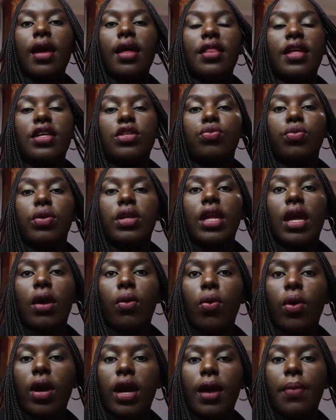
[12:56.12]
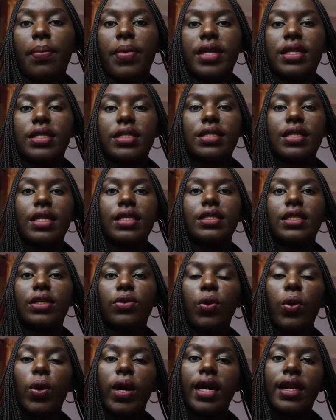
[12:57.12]
that's when I woke up and
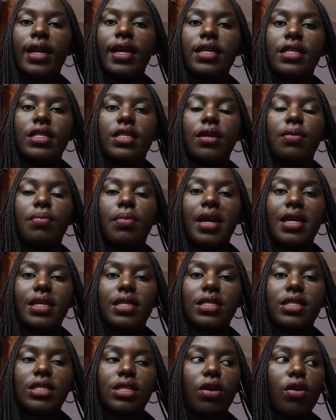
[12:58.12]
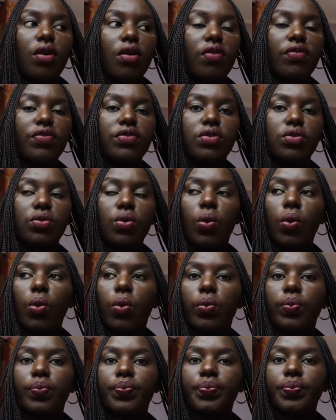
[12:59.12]
started organizing myself
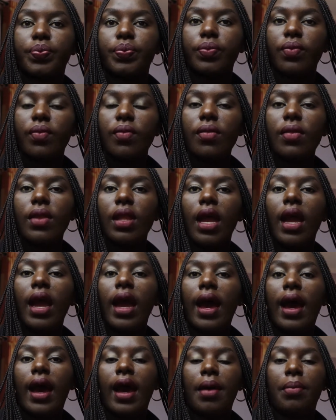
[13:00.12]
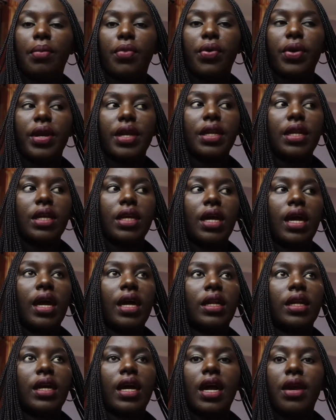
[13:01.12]
so I'm ready
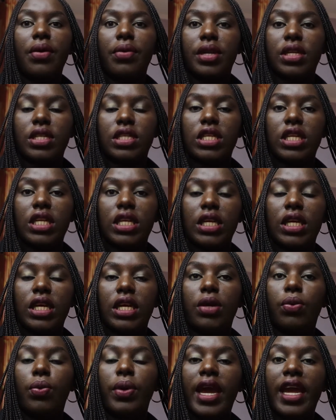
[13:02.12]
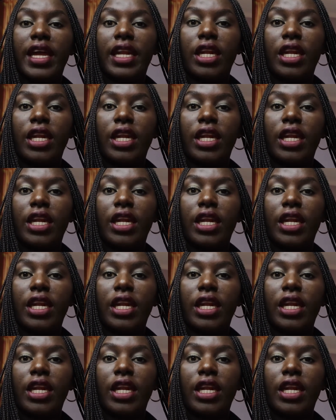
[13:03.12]
and currently we are